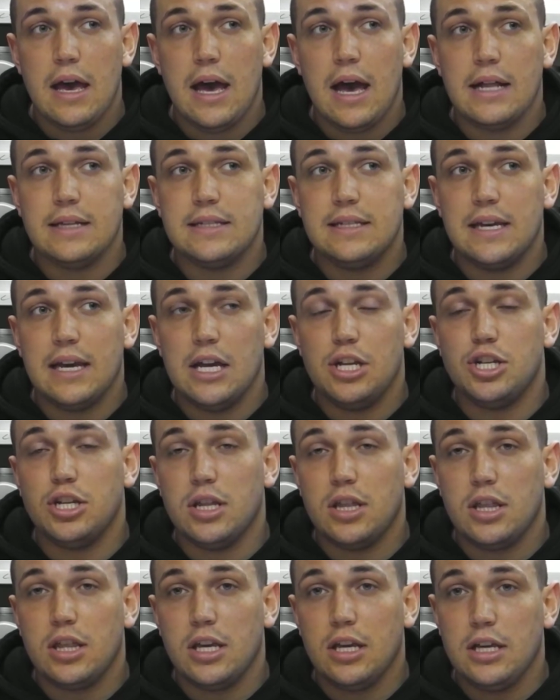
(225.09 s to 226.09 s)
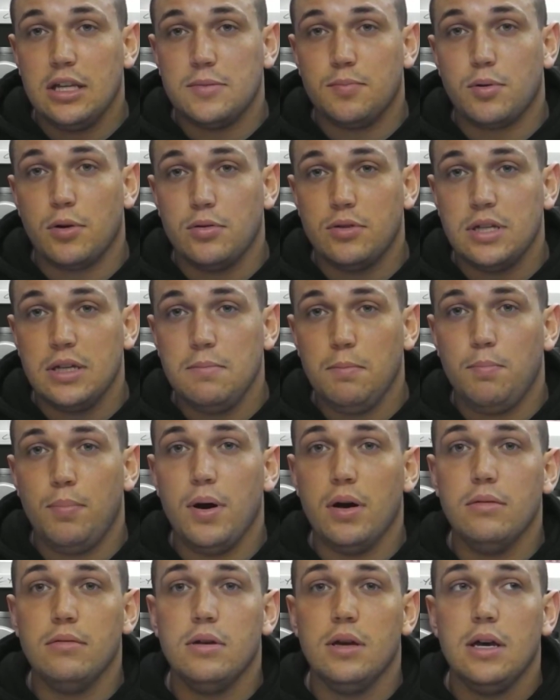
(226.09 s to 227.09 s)
anti-aging thing, is protein,
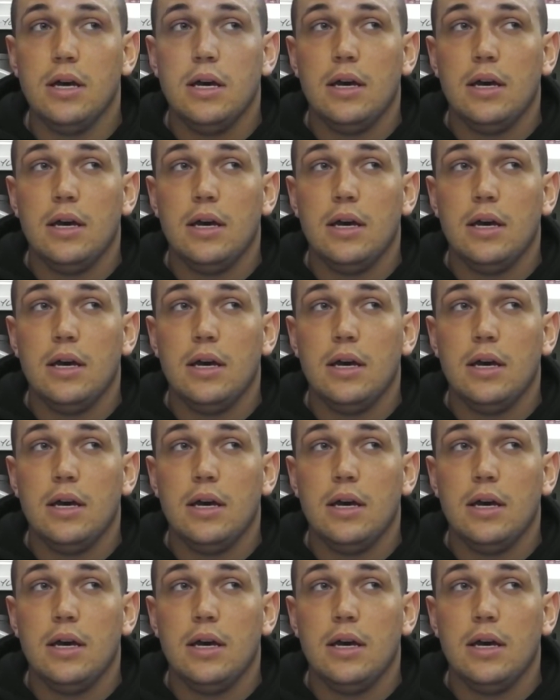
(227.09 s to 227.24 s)
but